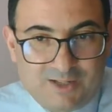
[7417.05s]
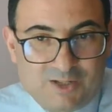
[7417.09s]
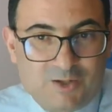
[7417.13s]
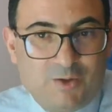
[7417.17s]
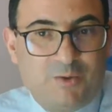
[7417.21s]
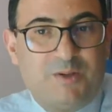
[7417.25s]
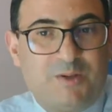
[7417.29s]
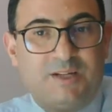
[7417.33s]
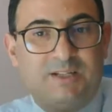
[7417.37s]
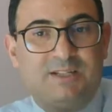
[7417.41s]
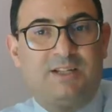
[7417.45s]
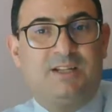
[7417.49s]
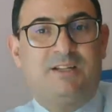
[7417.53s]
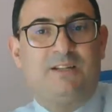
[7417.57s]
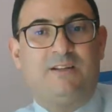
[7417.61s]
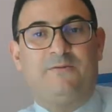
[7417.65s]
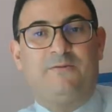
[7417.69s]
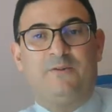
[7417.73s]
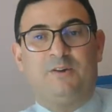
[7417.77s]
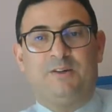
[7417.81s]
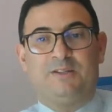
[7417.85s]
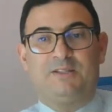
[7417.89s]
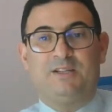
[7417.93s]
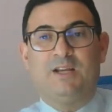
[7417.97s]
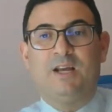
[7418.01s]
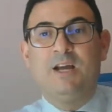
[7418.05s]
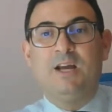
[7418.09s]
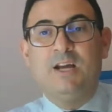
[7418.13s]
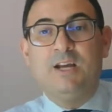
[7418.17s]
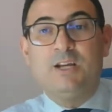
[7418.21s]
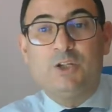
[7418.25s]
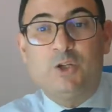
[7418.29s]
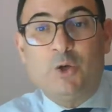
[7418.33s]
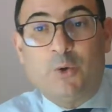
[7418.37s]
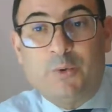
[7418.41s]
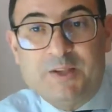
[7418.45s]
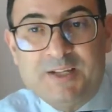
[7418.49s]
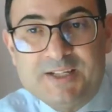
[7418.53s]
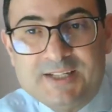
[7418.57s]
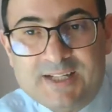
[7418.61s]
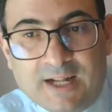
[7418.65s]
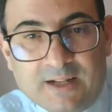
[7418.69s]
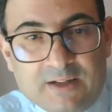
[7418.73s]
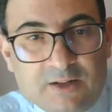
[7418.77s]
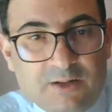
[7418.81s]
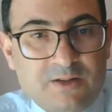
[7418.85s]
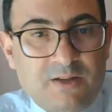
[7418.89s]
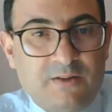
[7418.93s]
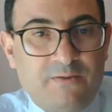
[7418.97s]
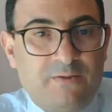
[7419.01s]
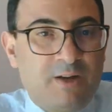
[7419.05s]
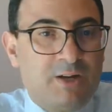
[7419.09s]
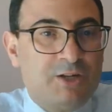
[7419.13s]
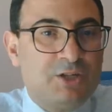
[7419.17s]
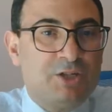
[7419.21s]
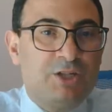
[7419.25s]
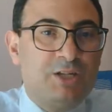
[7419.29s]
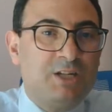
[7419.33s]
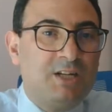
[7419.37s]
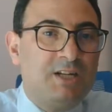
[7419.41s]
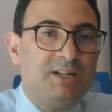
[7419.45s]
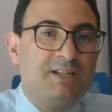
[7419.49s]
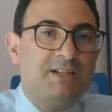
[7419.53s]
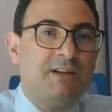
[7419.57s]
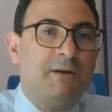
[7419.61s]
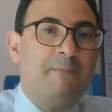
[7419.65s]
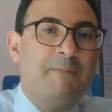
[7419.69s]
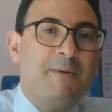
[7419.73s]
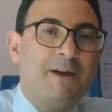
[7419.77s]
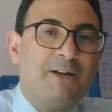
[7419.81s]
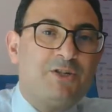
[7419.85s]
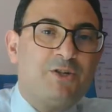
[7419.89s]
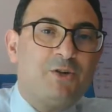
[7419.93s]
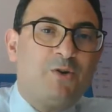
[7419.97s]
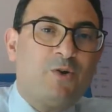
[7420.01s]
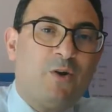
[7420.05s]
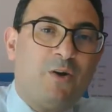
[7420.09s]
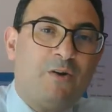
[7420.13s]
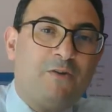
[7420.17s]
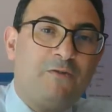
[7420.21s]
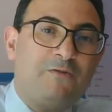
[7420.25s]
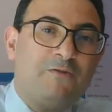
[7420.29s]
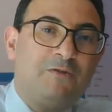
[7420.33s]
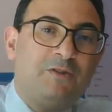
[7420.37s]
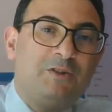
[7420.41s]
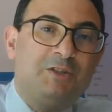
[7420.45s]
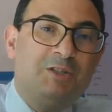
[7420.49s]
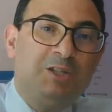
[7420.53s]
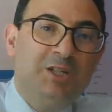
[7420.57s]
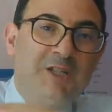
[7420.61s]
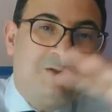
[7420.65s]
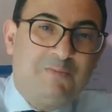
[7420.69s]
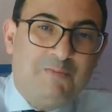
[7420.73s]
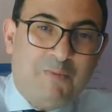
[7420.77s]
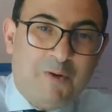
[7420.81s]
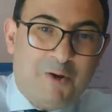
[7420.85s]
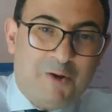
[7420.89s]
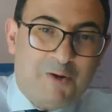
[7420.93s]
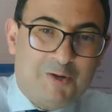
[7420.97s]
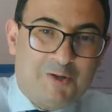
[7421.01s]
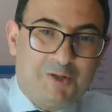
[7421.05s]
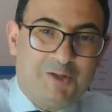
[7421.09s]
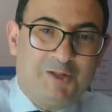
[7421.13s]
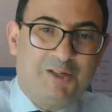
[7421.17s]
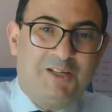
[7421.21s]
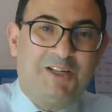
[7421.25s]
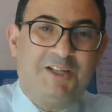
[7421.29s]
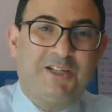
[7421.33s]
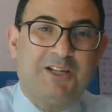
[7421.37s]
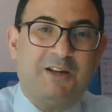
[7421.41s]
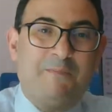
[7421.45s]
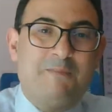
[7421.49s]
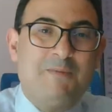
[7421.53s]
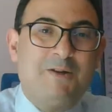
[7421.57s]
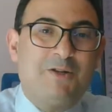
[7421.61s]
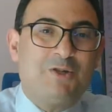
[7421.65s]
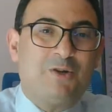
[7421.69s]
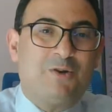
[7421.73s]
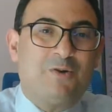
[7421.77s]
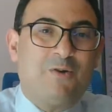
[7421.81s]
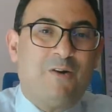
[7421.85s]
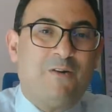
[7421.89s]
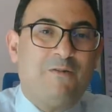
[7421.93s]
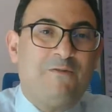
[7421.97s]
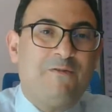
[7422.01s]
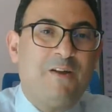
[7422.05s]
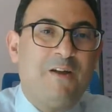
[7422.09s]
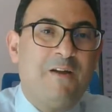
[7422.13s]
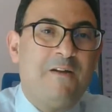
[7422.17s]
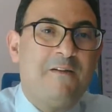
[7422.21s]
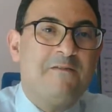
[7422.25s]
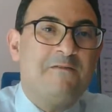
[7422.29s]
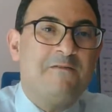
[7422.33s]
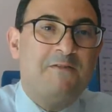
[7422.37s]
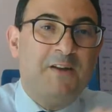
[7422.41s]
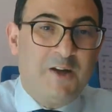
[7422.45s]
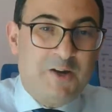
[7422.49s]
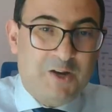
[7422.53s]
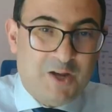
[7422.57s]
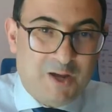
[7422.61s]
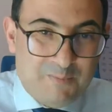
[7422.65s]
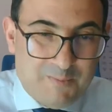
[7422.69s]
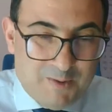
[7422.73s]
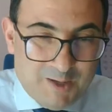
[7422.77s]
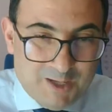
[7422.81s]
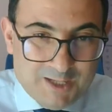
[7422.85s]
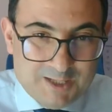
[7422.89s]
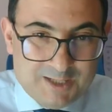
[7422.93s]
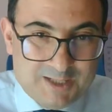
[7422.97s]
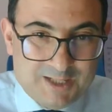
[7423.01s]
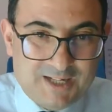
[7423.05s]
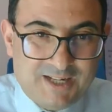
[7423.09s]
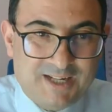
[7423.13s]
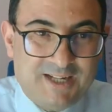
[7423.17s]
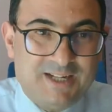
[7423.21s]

So this is the difference. So the standard deviation is a measure of dispersion, is a measure of variability,